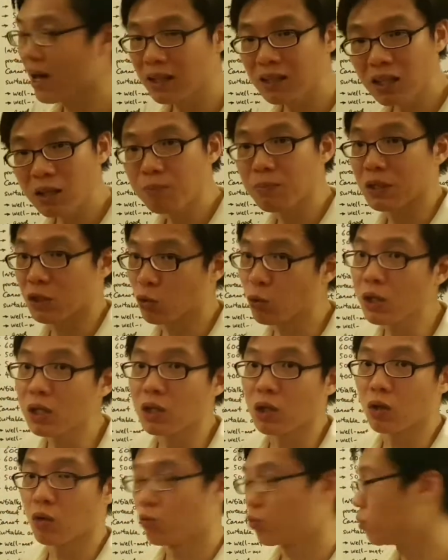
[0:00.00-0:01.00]
anything in
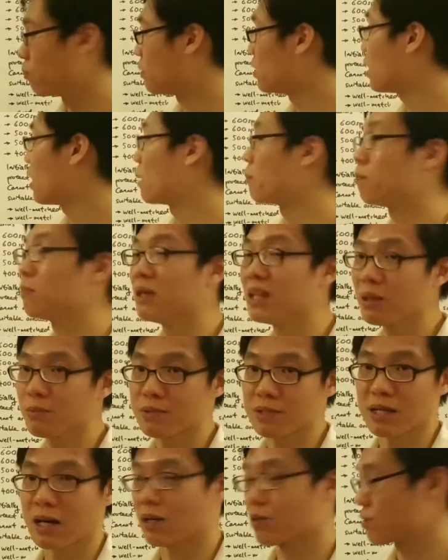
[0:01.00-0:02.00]
between would be a
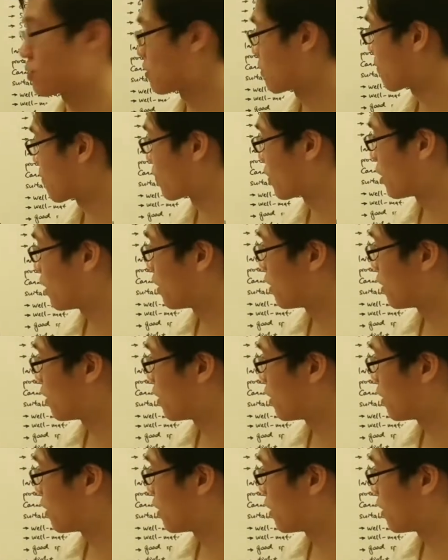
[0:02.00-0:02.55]
medium size.